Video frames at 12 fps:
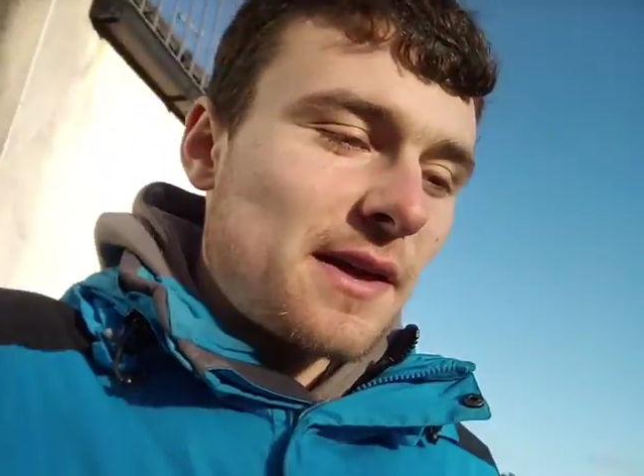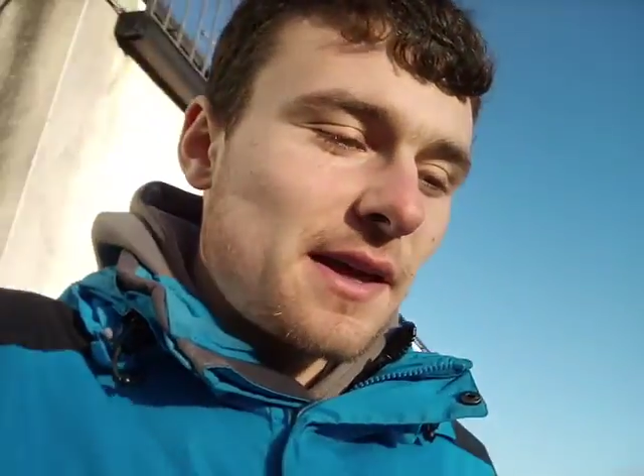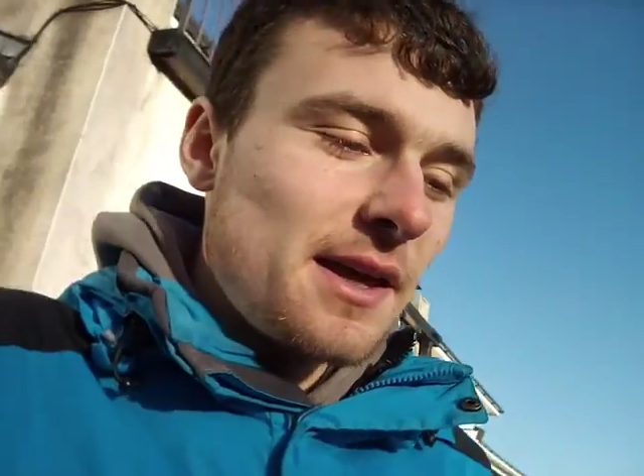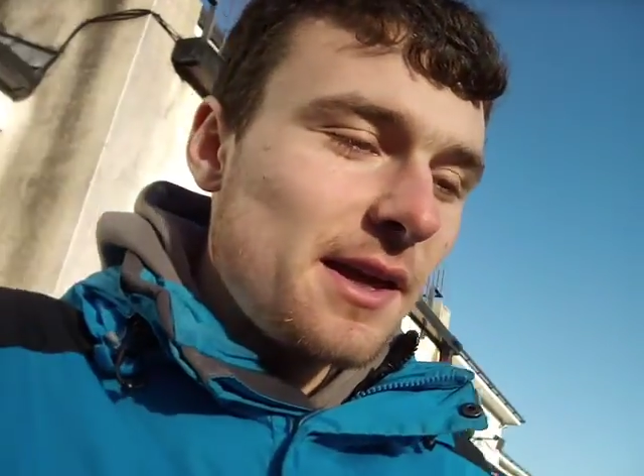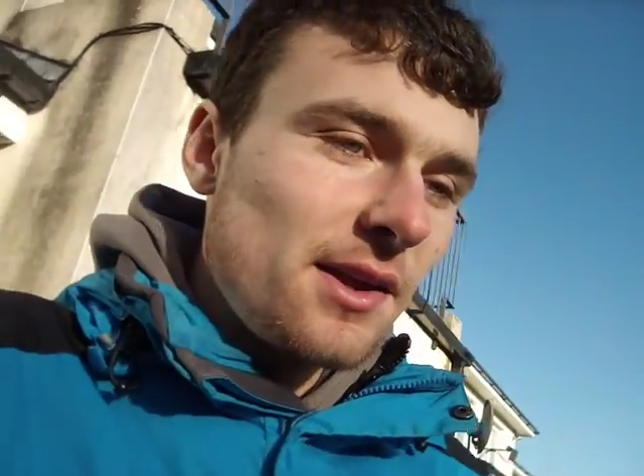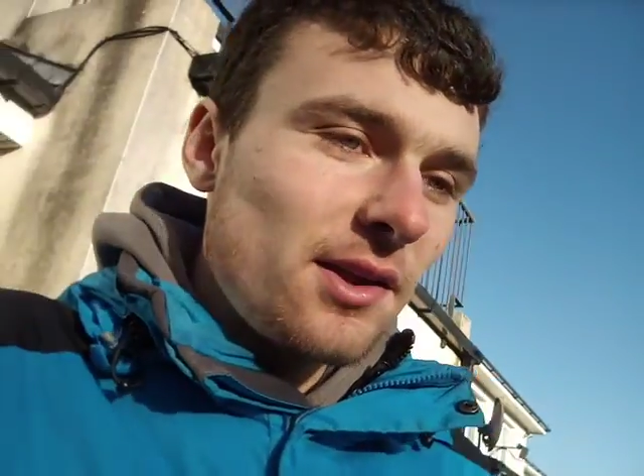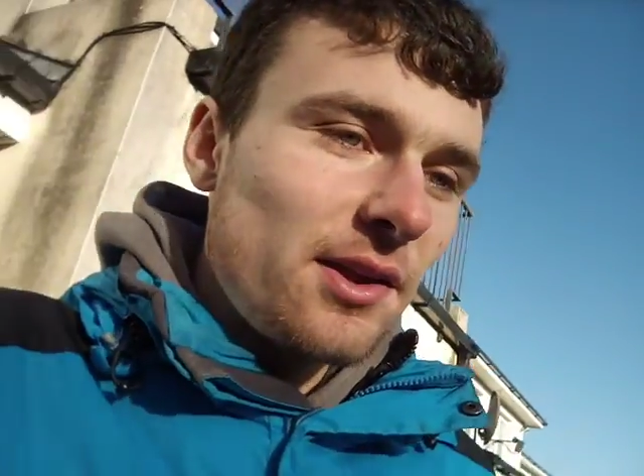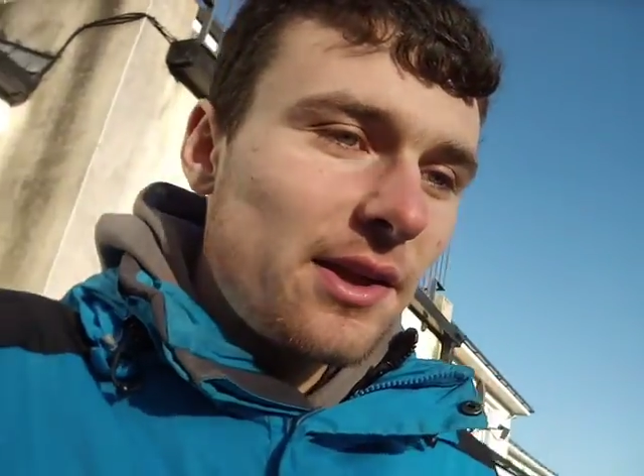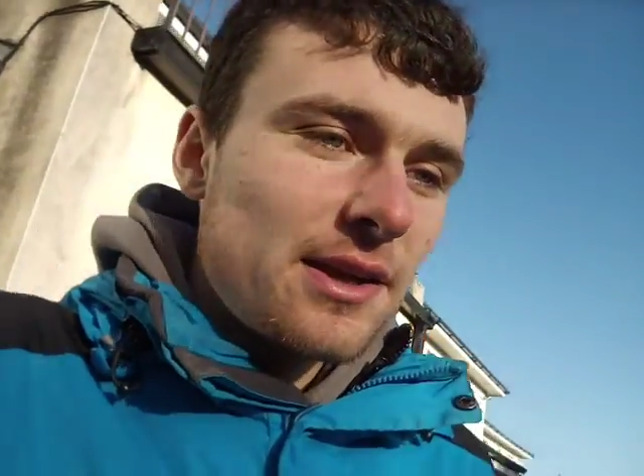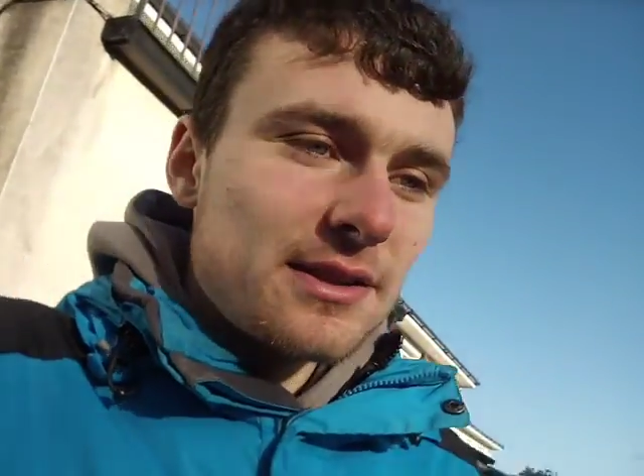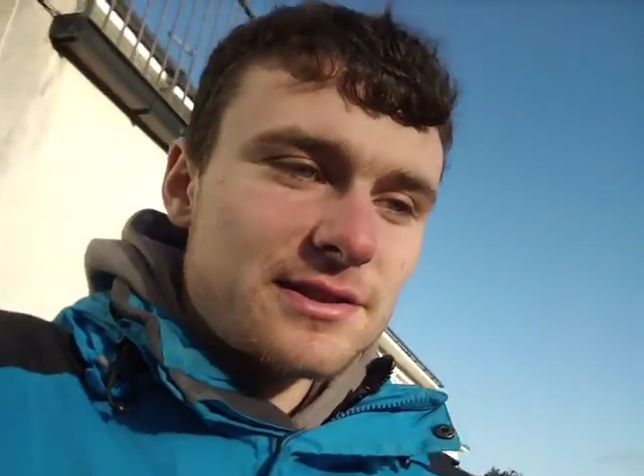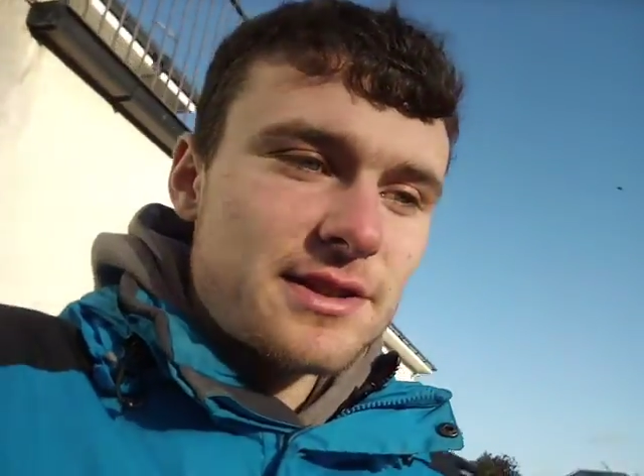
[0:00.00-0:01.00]
the hill
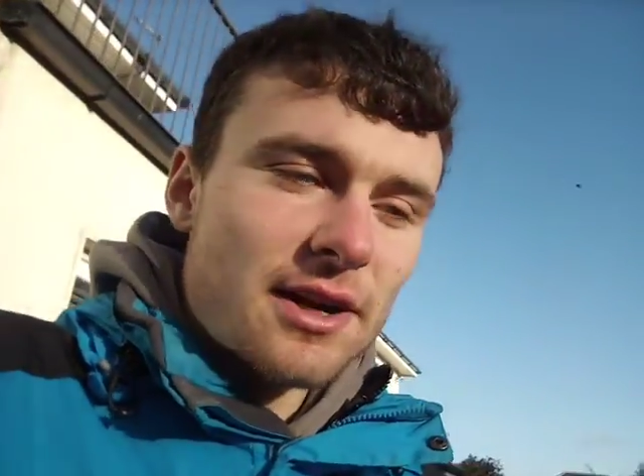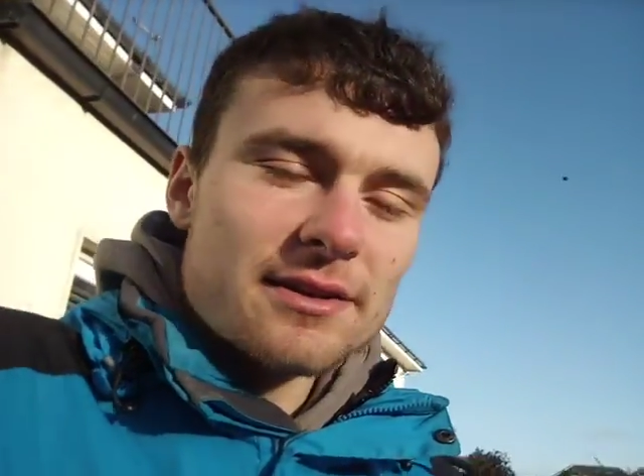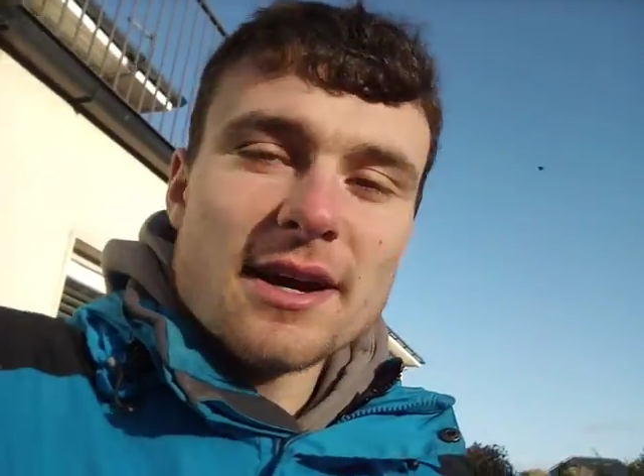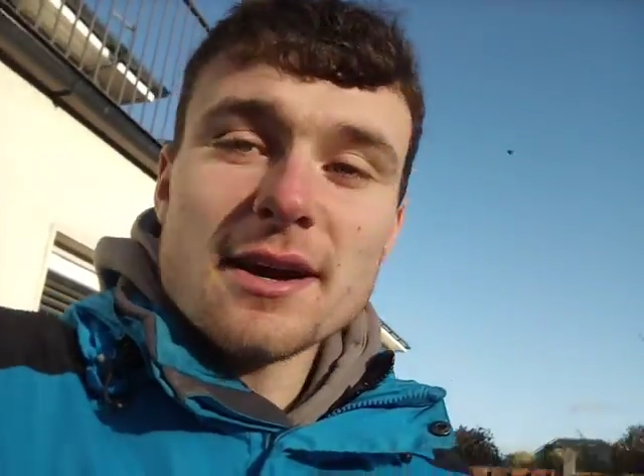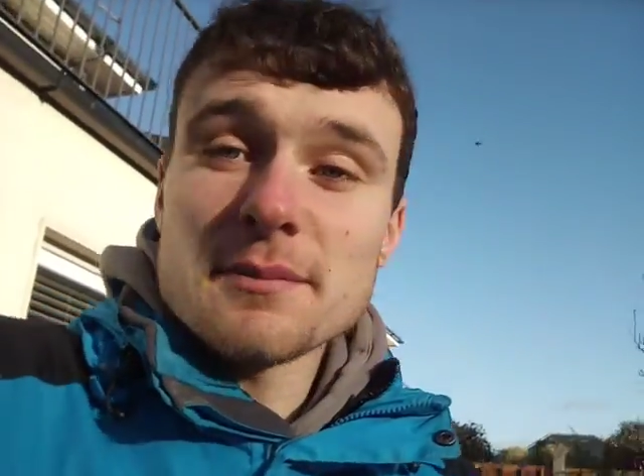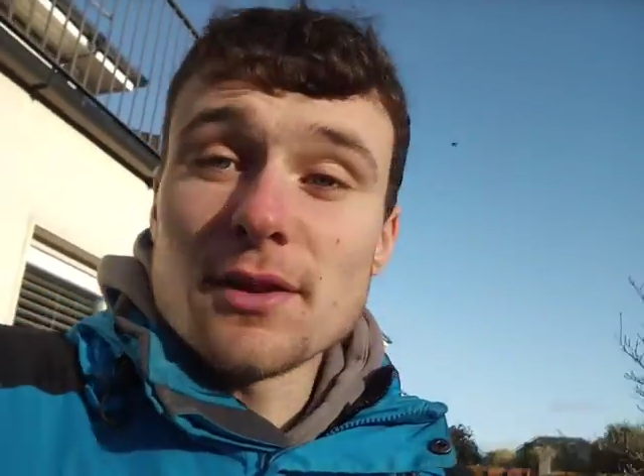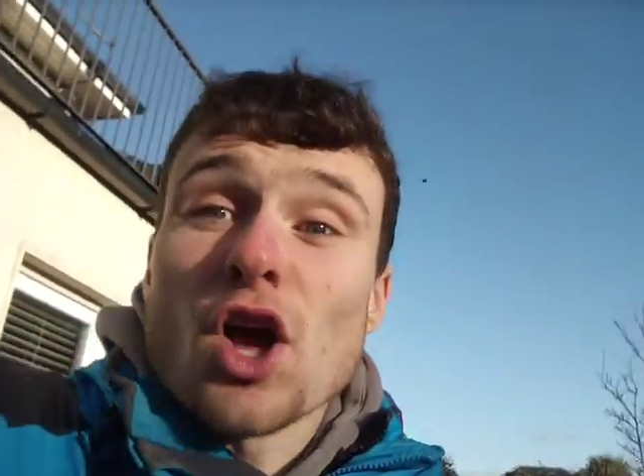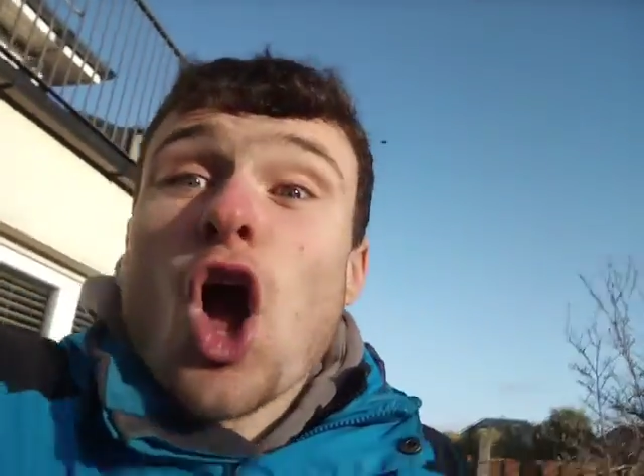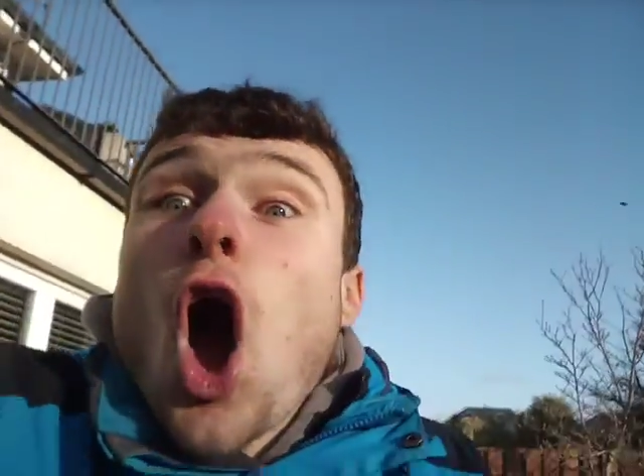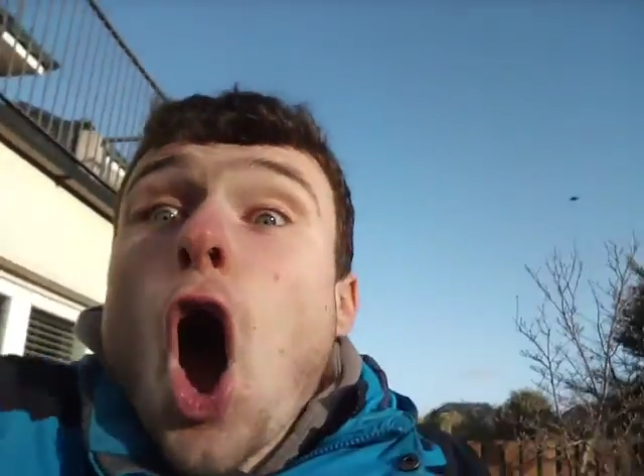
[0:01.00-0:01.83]
staring down at me like,